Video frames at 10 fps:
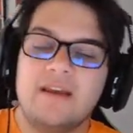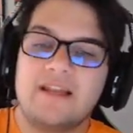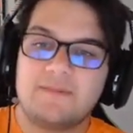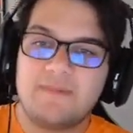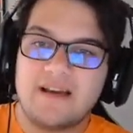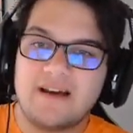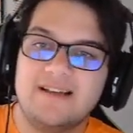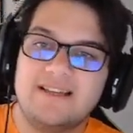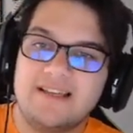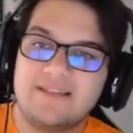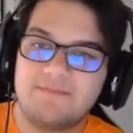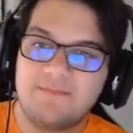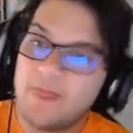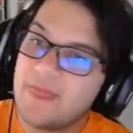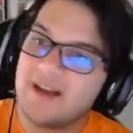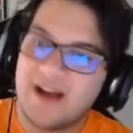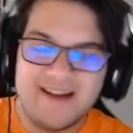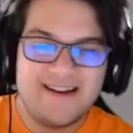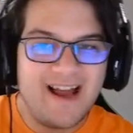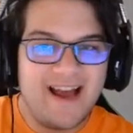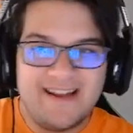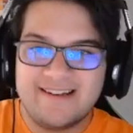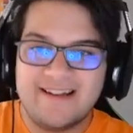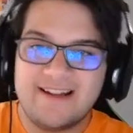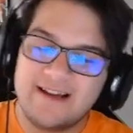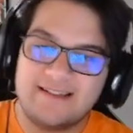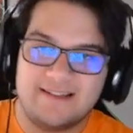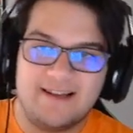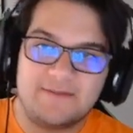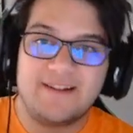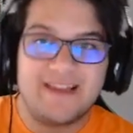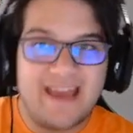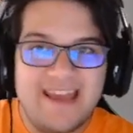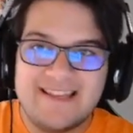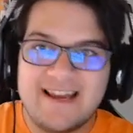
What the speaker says: It's because he's eight